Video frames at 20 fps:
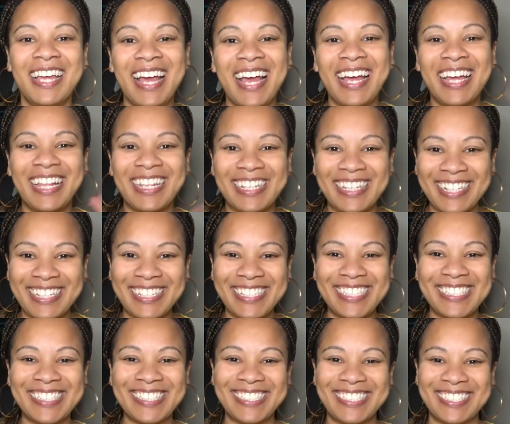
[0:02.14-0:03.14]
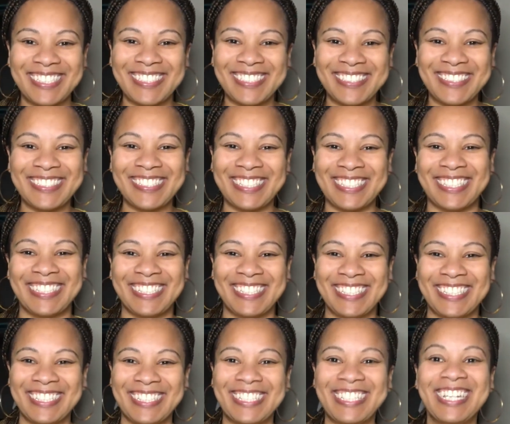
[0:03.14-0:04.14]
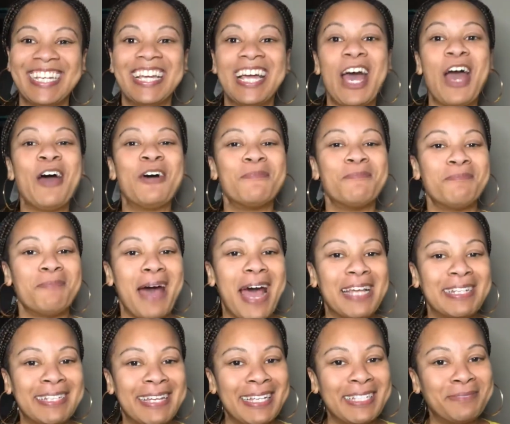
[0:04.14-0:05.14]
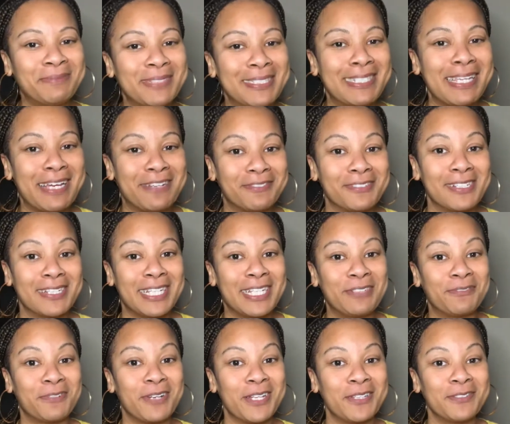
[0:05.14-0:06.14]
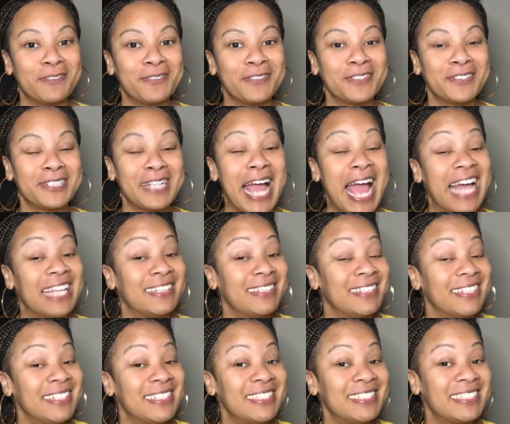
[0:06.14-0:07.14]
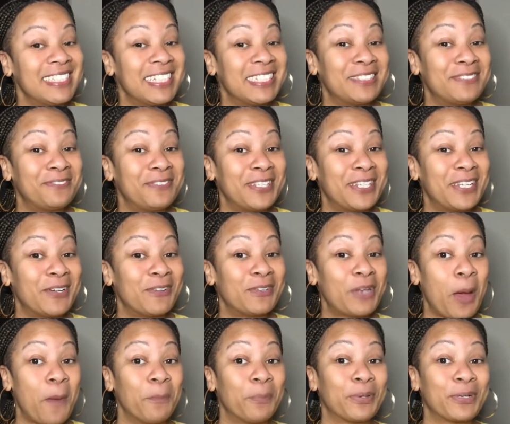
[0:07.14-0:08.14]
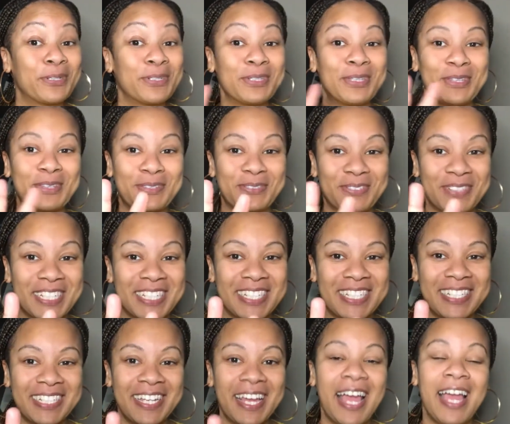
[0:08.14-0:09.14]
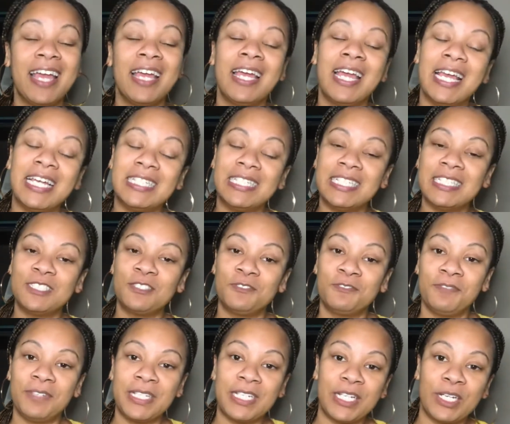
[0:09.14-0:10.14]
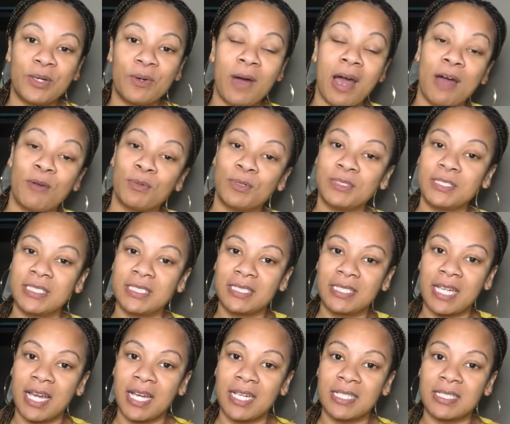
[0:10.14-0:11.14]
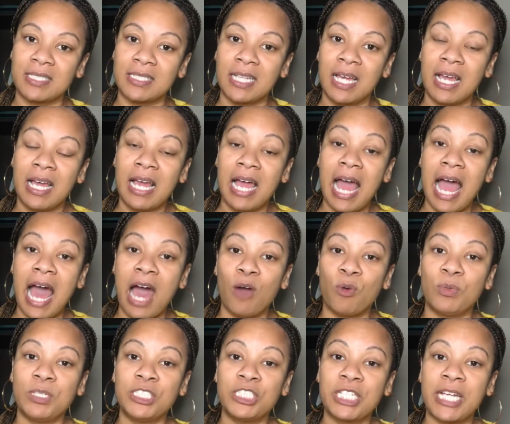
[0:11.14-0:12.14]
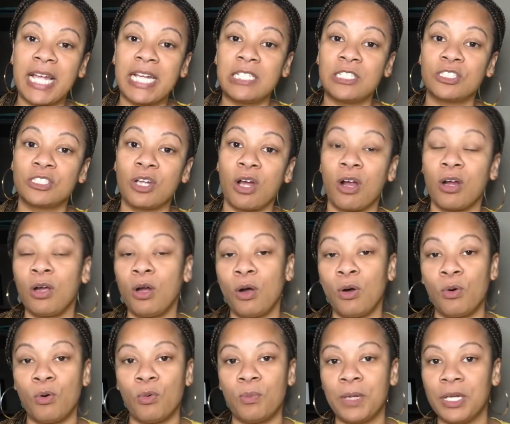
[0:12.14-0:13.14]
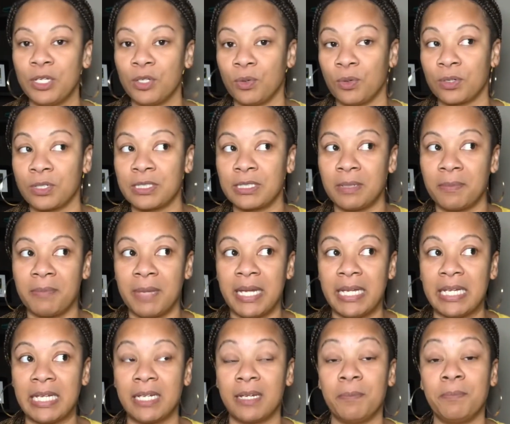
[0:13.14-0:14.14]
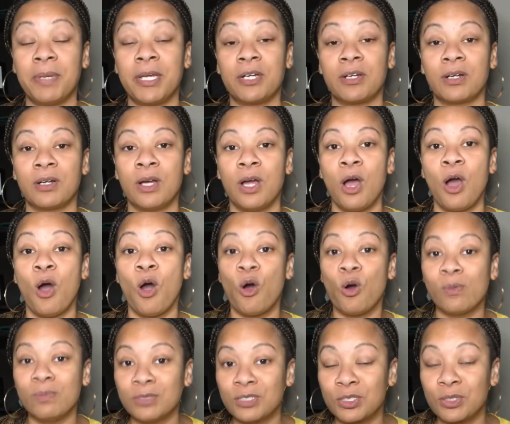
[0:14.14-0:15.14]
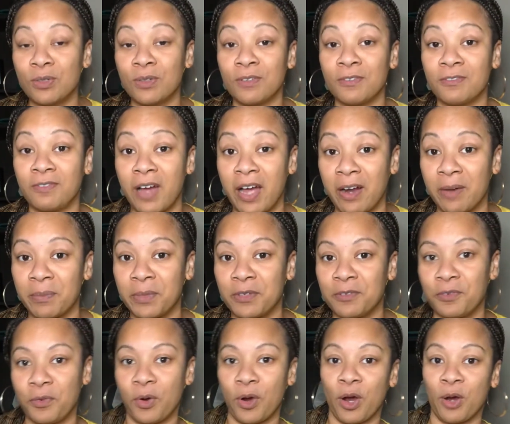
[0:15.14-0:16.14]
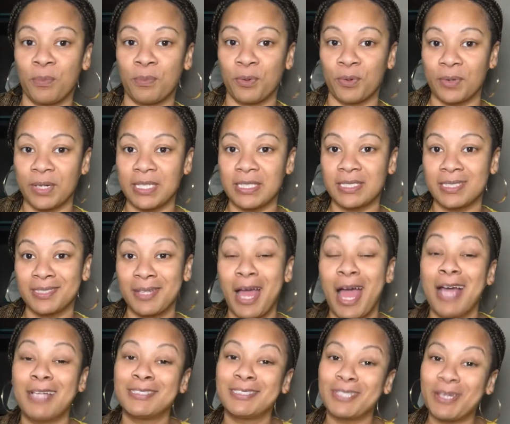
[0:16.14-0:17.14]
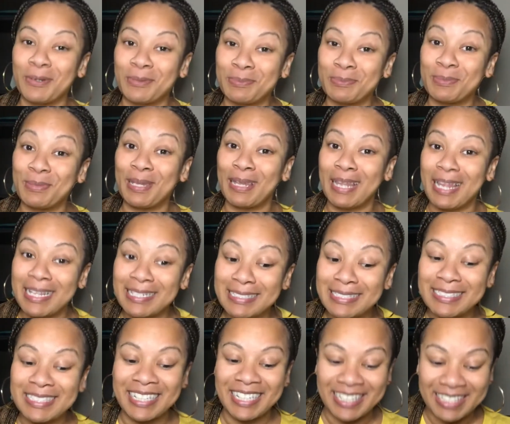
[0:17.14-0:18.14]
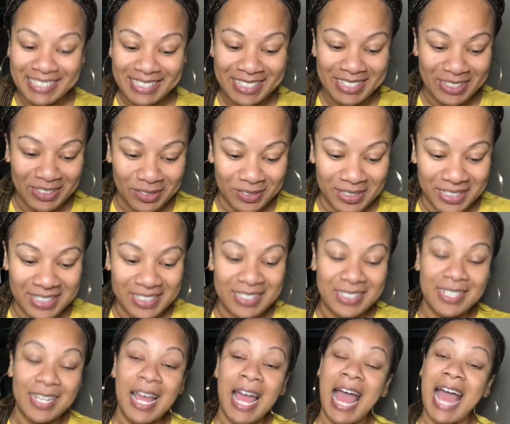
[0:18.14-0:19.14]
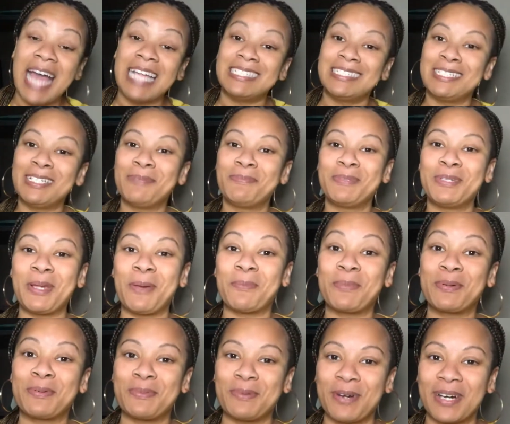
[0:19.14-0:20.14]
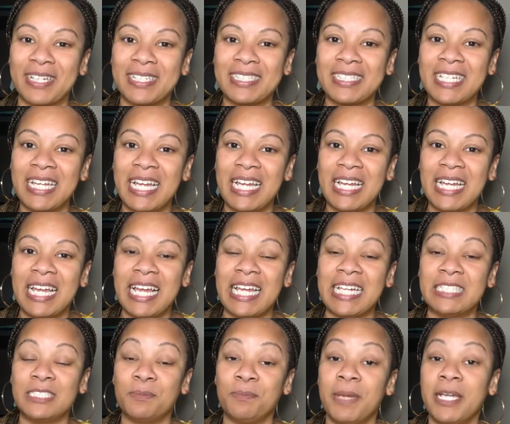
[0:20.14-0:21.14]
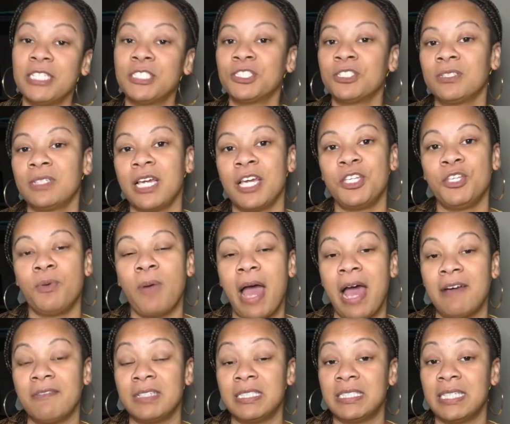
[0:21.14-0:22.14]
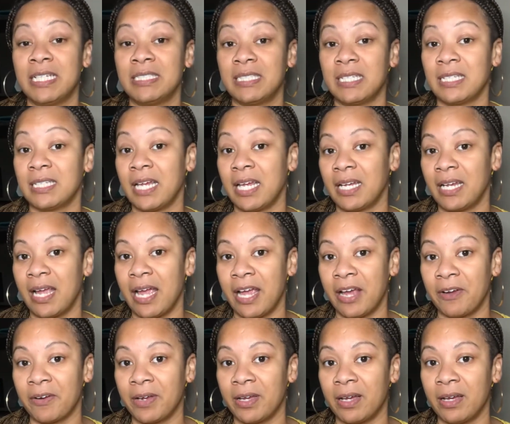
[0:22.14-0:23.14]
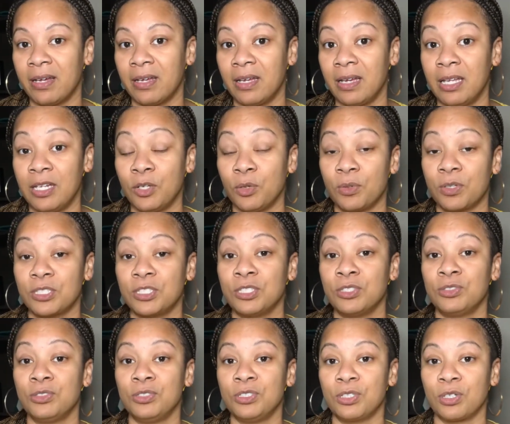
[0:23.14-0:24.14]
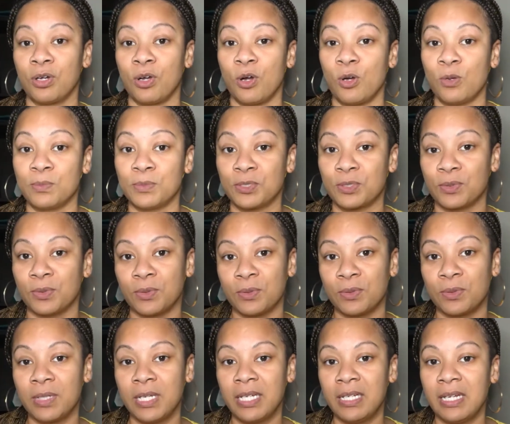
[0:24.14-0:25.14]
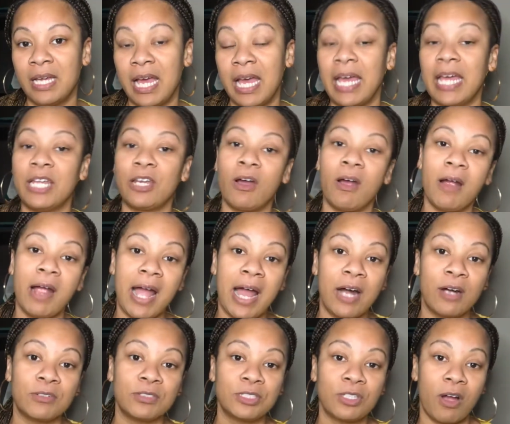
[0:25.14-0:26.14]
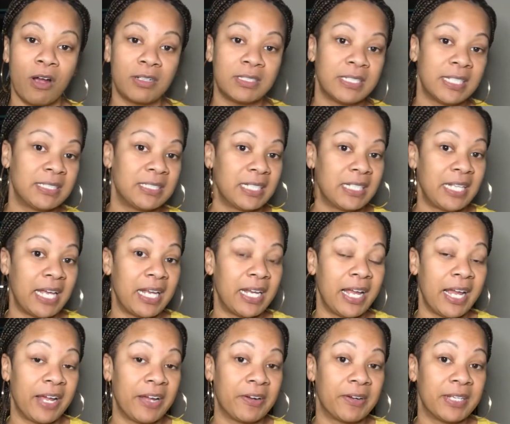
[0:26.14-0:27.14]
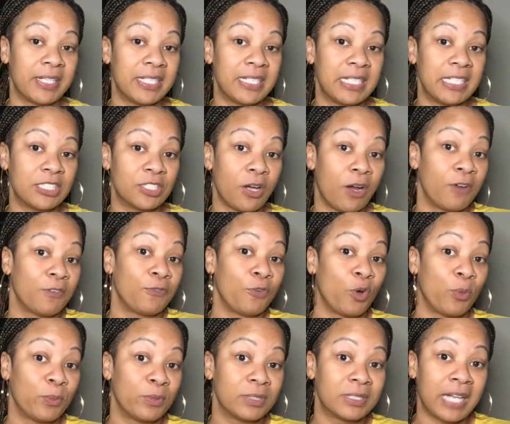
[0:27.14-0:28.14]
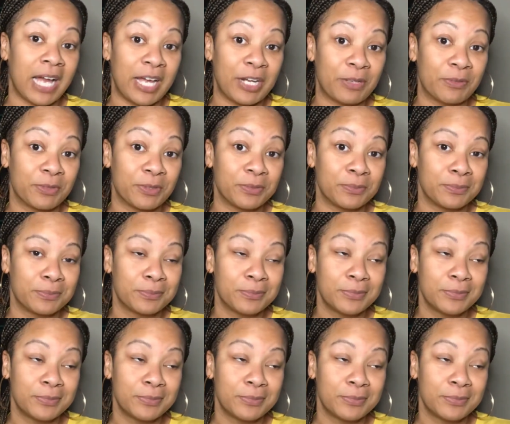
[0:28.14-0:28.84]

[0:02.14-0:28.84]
Hello, my name is Everline Rutherford, and this is video number 3. In this video, I will discuss how we changed our home in order to make it a better homeschool environment for our boys. So let's get to it. Tip number 1 is make sure that you have a designated area in order to do your homeschool. In our house, our designated area is our formal dining room.